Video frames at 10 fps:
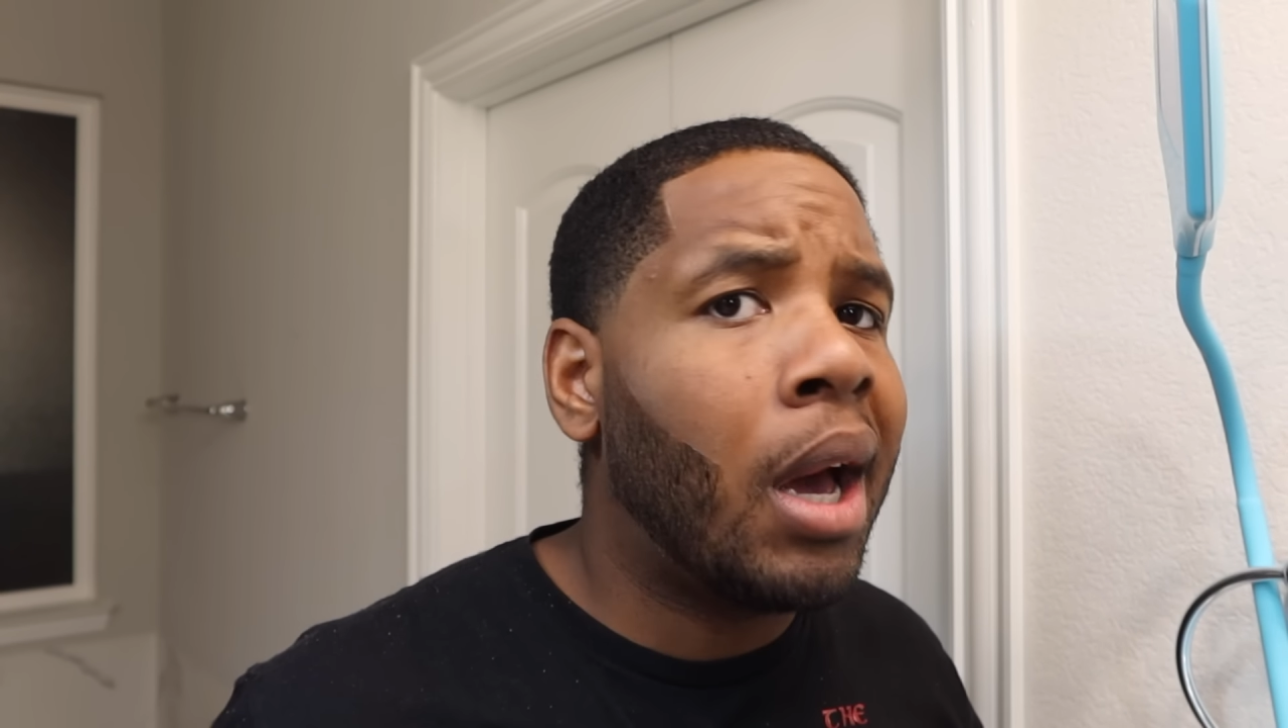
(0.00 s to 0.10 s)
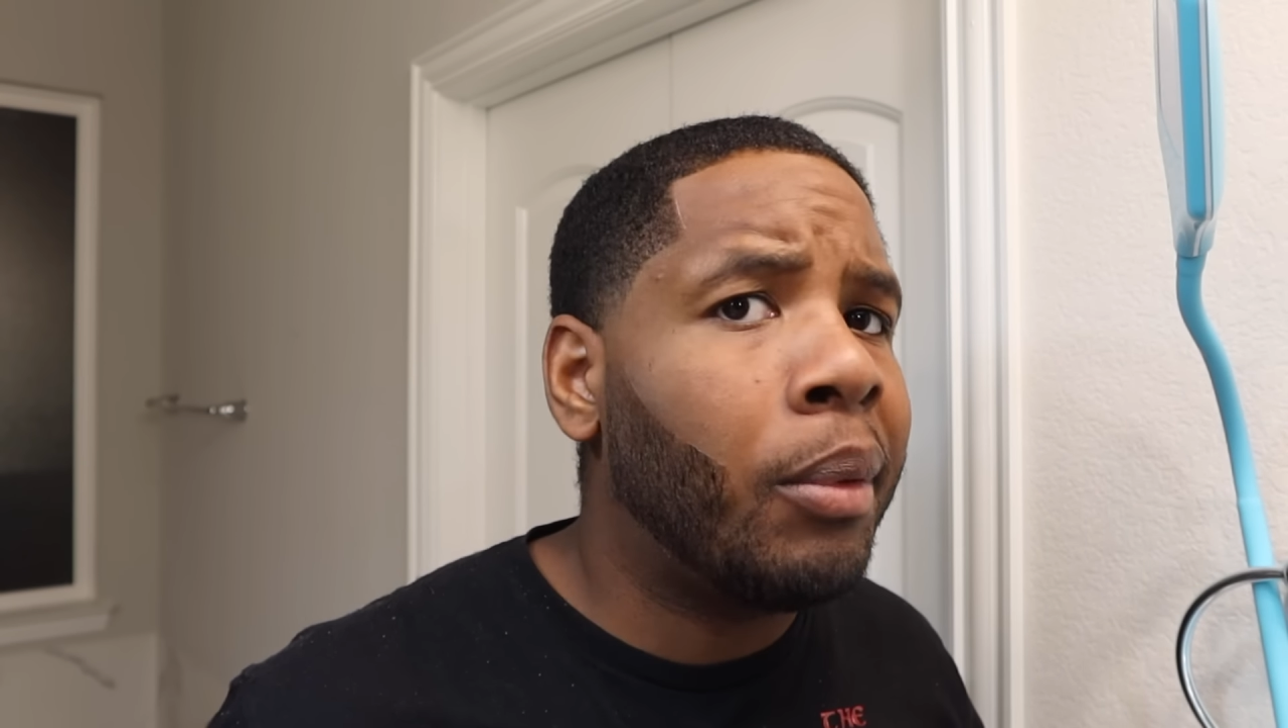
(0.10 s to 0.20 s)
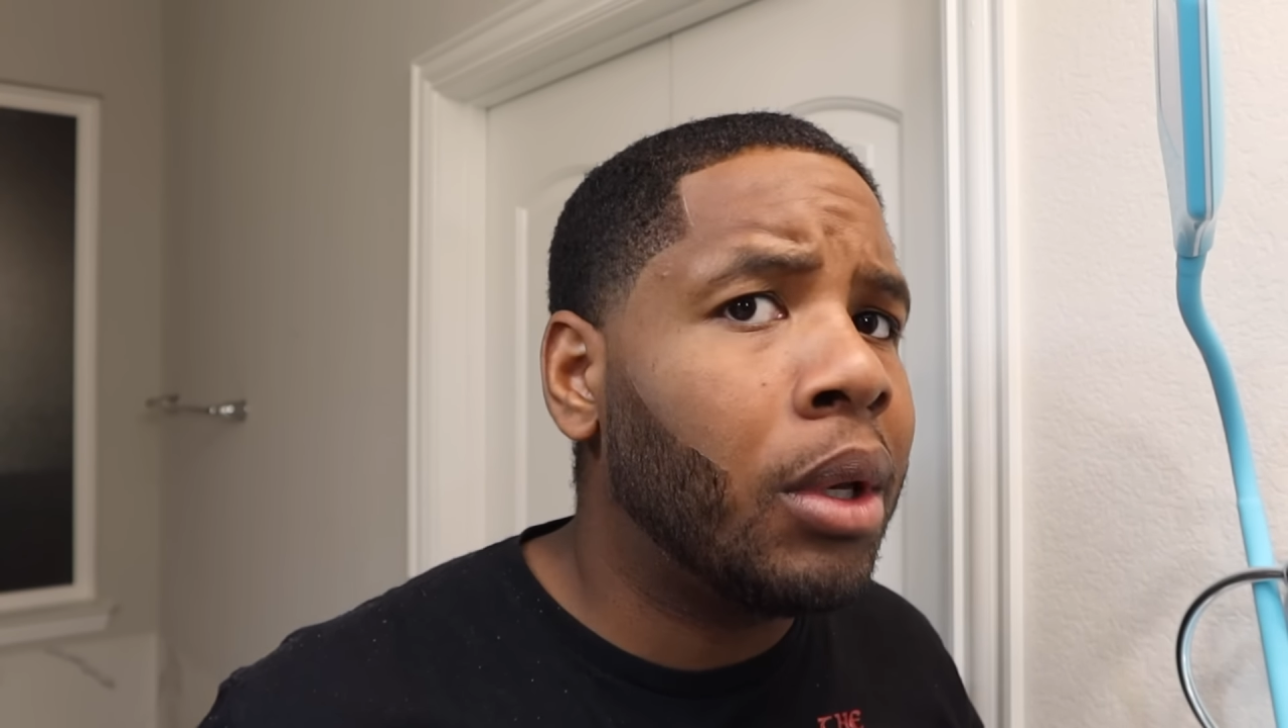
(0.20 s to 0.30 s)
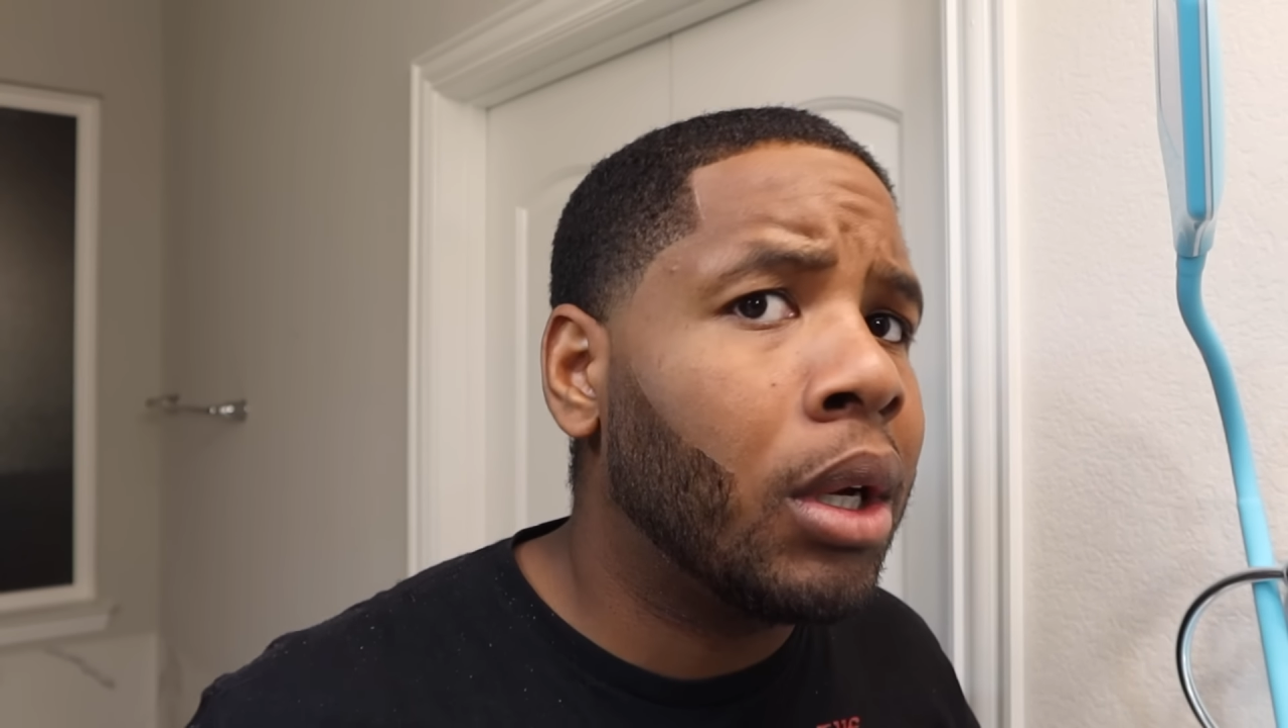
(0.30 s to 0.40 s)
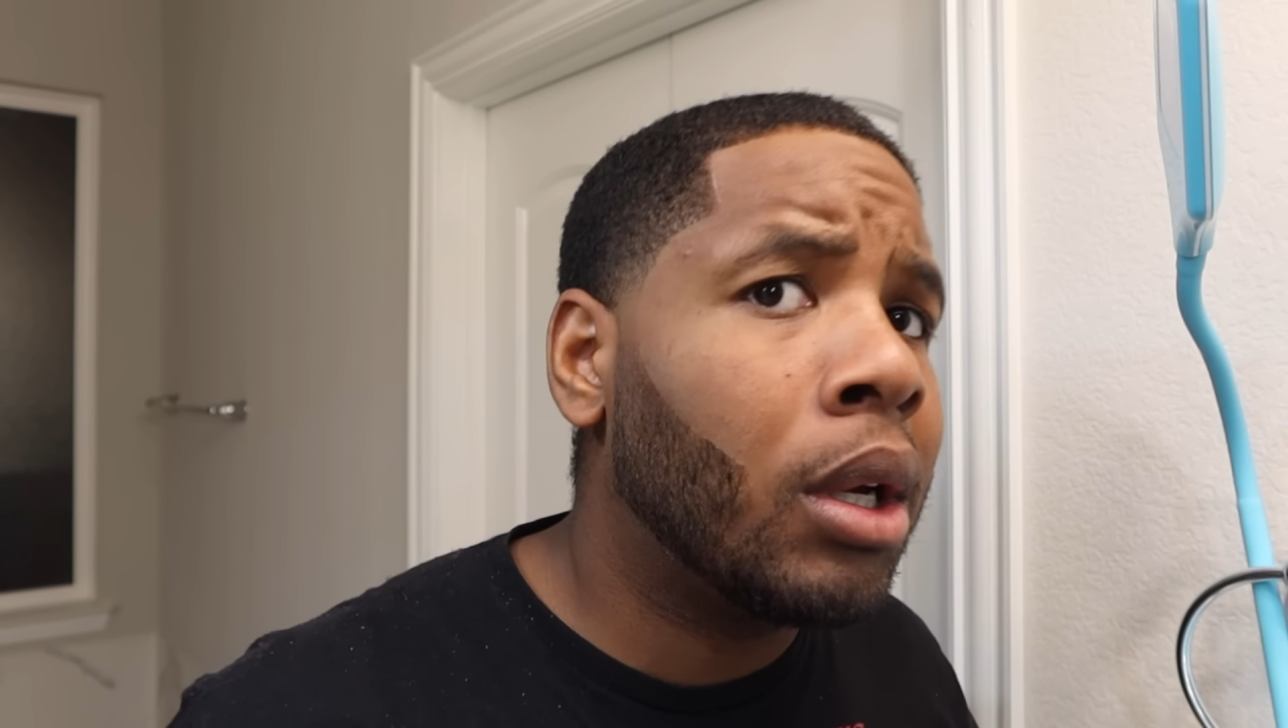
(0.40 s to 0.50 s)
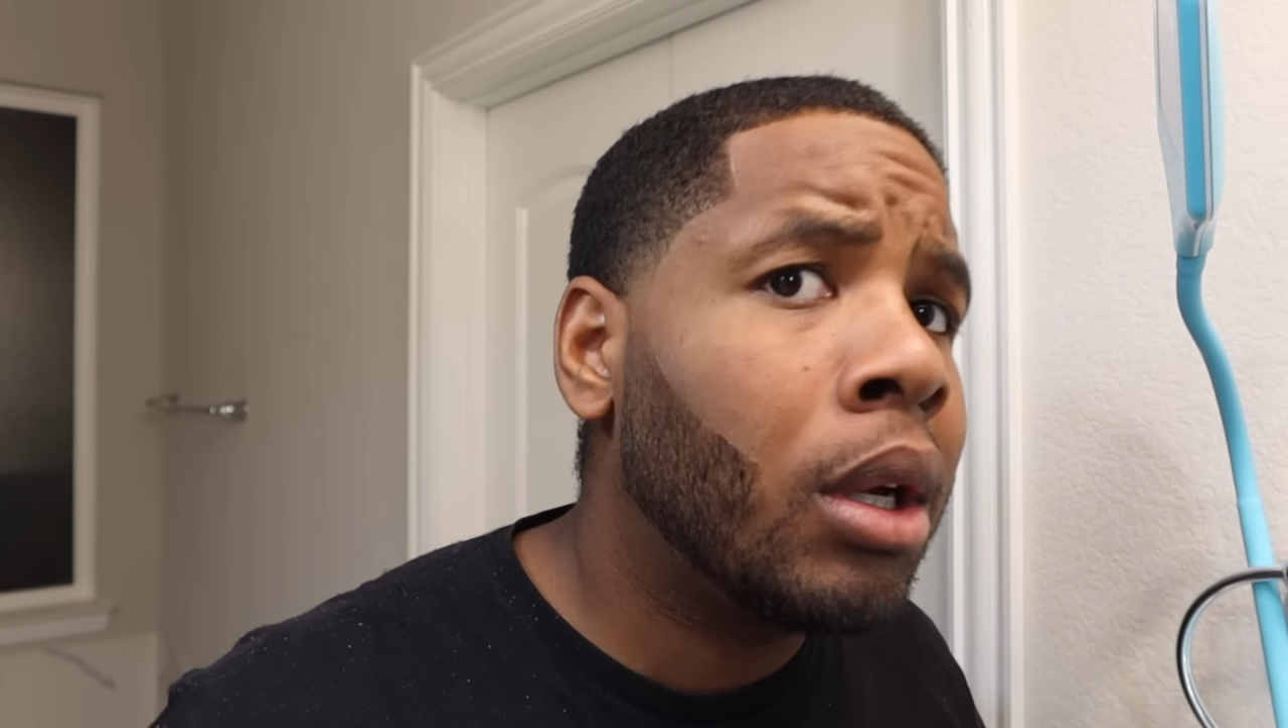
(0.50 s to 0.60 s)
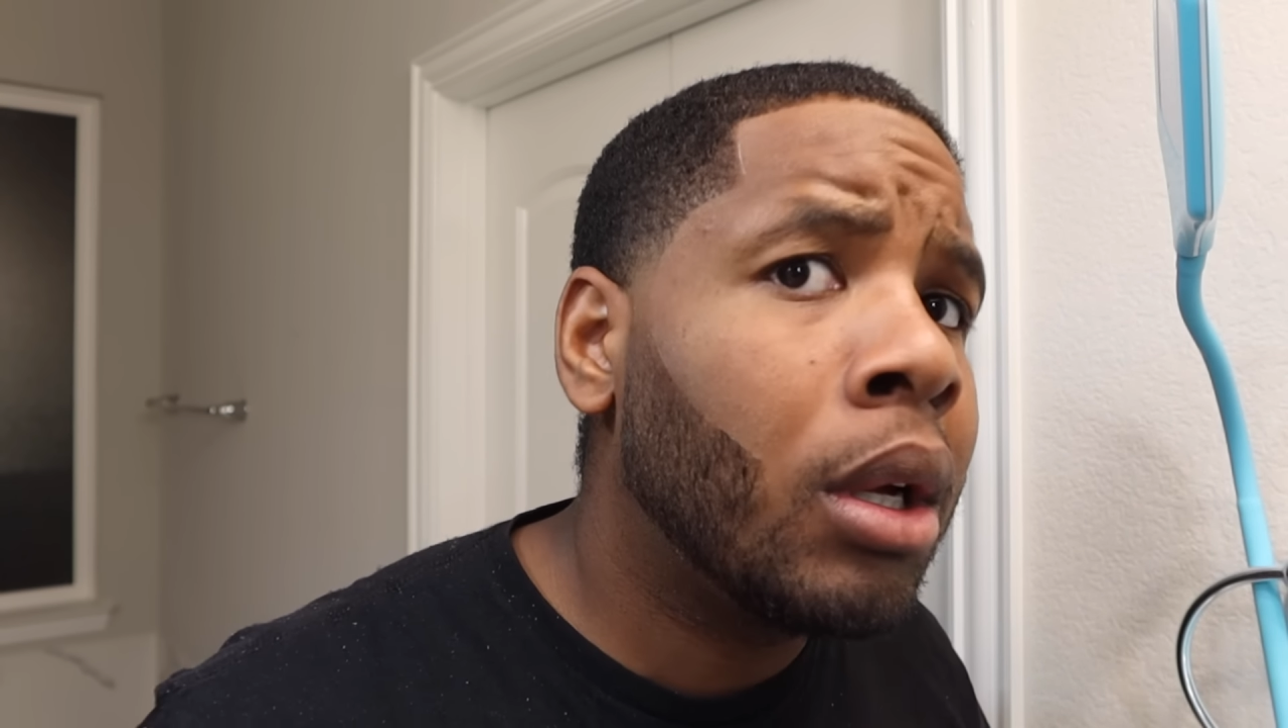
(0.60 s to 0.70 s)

how we look.